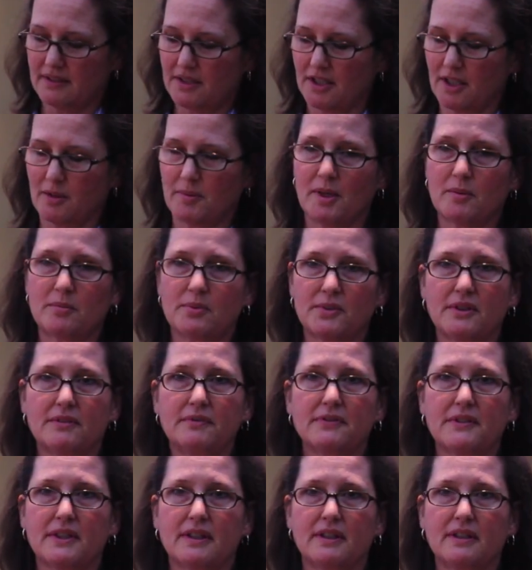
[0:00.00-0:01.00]
talk about
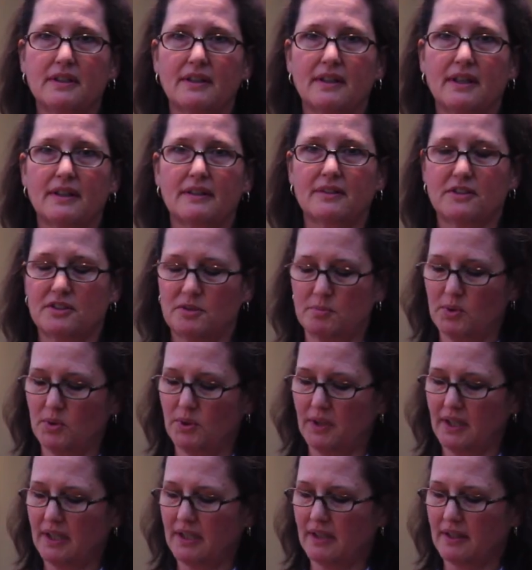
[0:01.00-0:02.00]
briefly at this
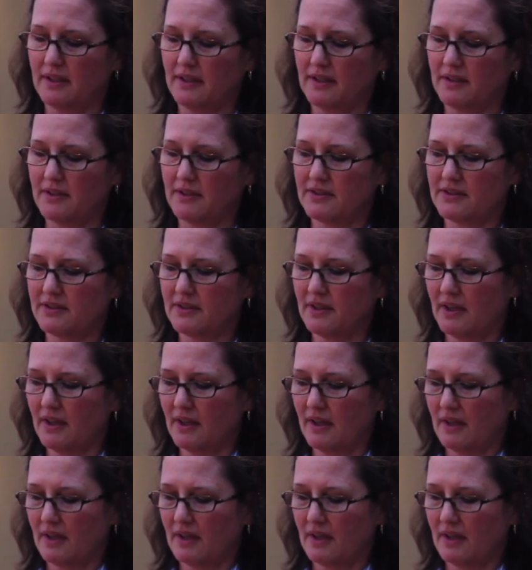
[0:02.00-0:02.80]
point is